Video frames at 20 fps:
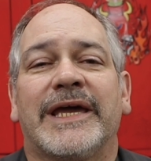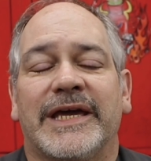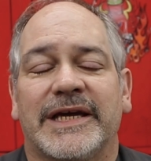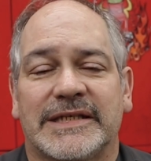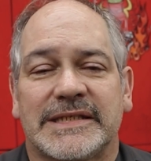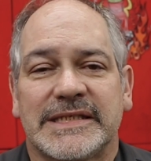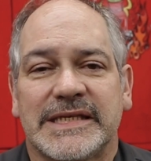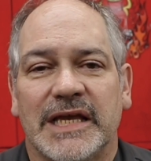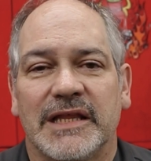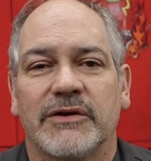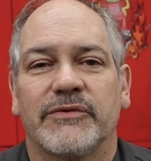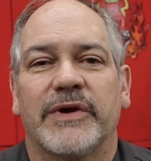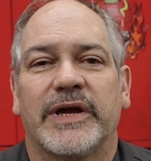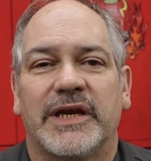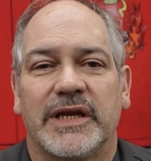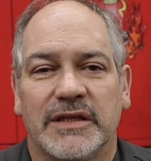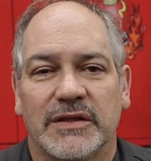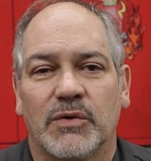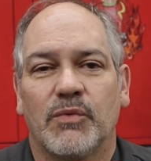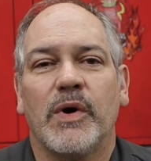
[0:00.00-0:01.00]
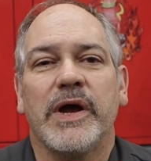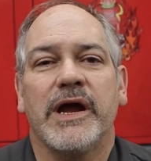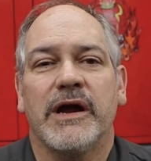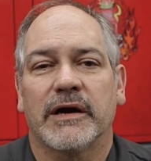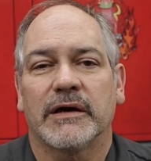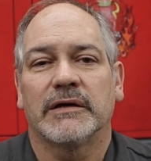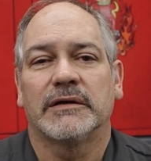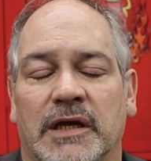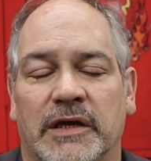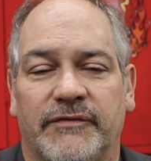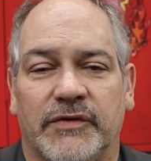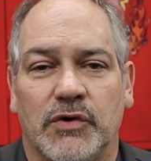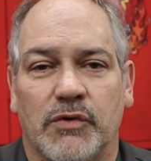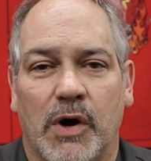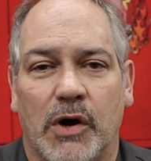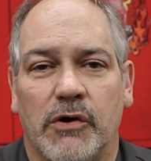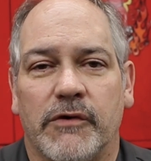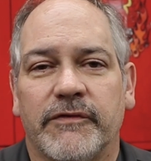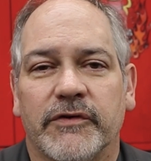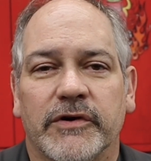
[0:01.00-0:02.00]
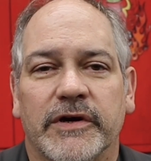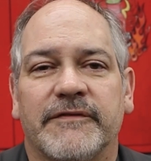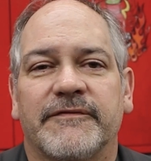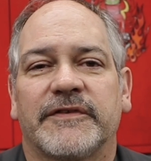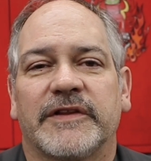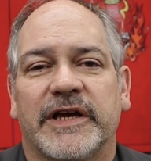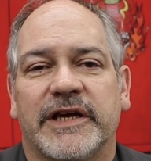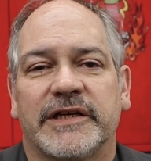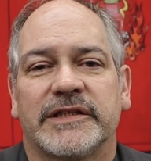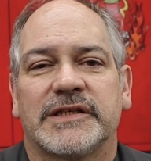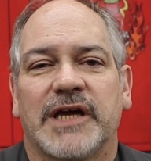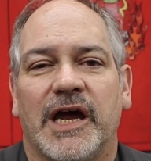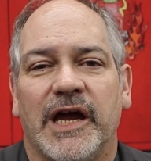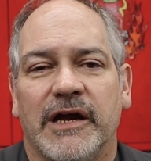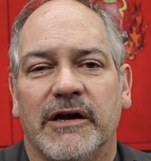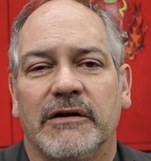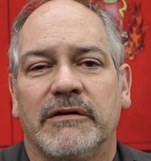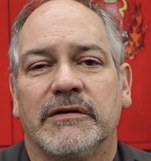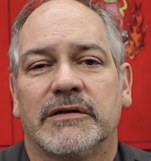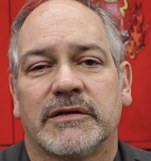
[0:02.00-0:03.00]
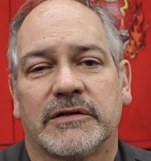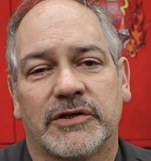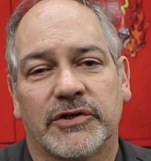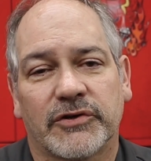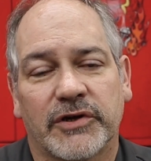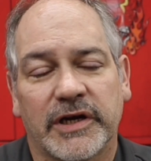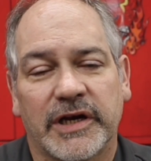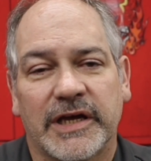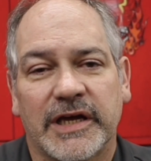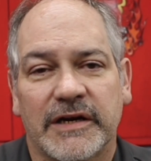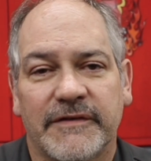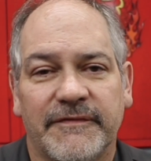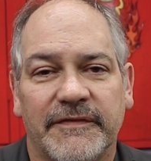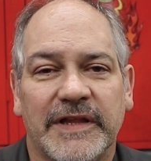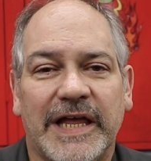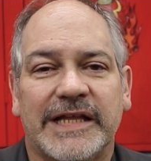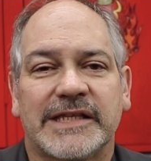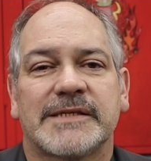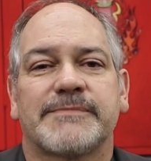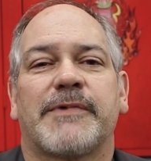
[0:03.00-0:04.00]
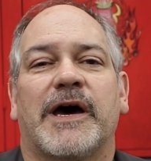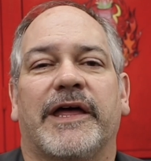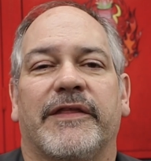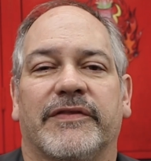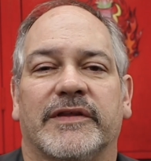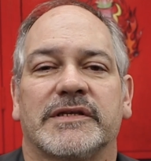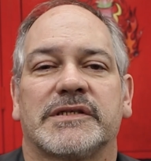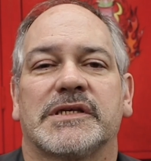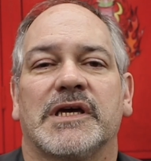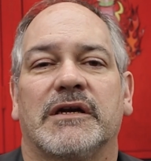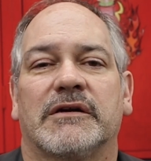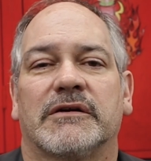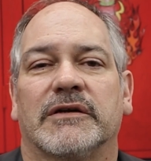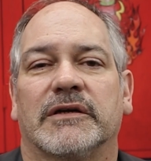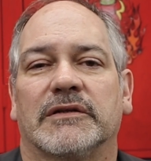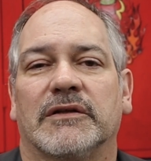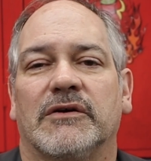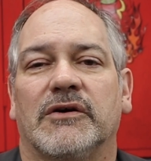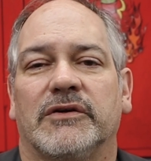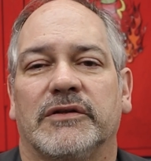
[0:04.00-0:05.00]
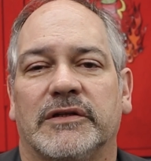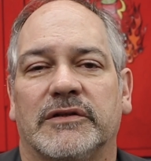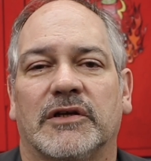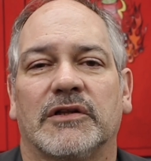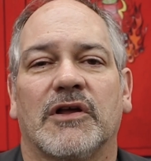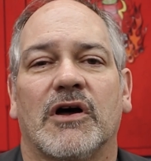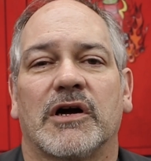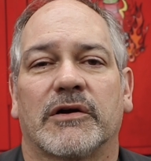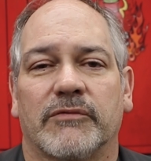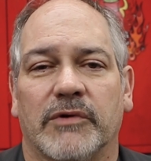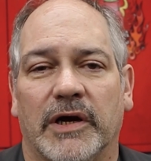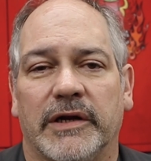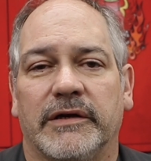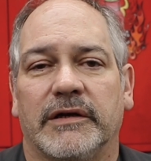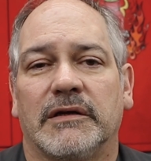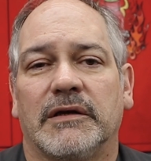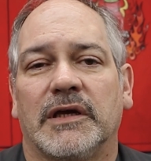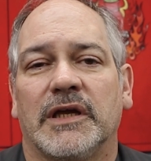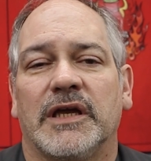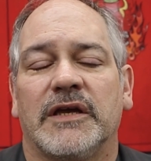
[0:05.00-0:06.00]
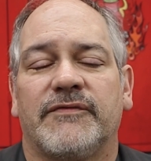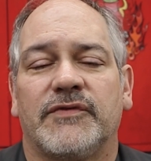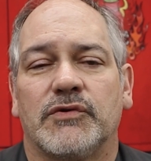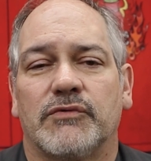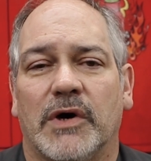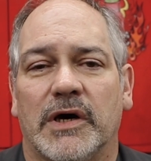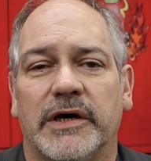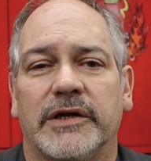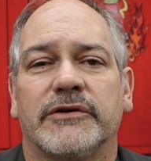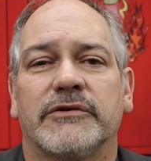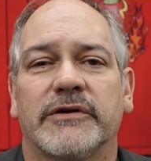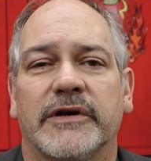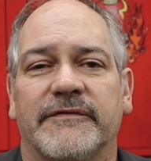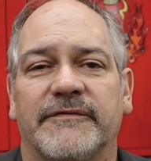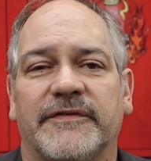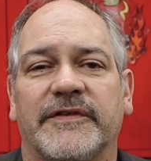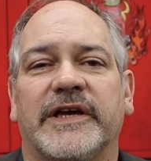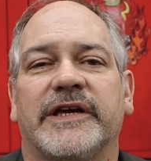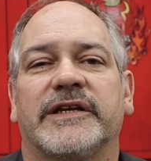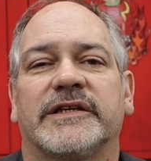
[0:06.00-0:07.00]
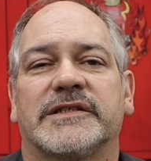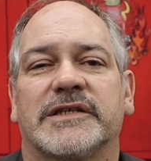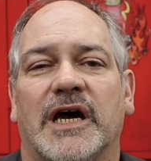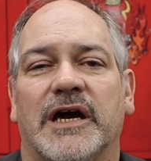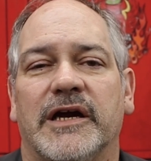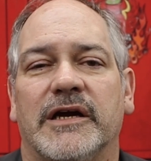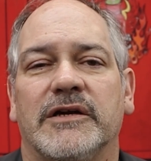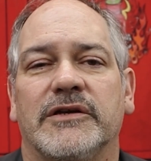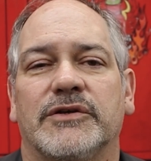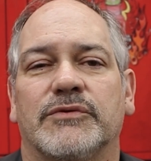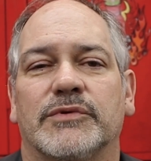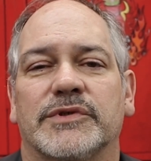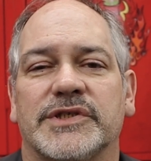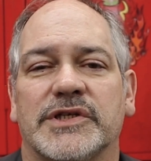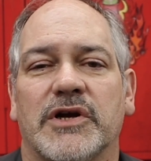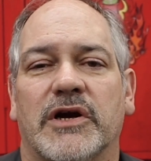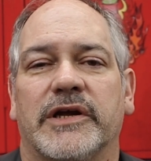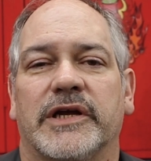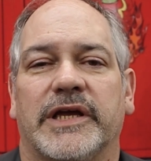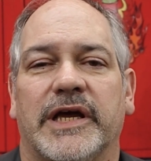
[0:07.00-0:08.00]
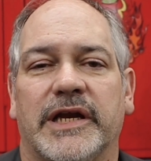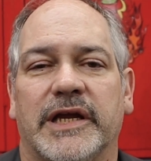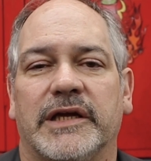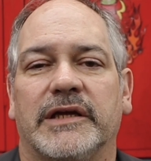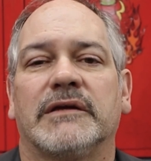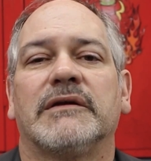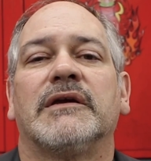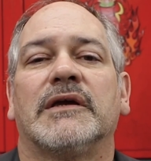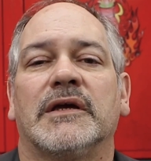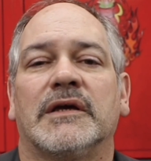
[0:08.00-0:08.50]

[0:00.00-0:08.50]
accelerating the wear. If you overinflate a tire, you're going to get a flat spot in the center in the long run. If you underinflate a tire, you will start getting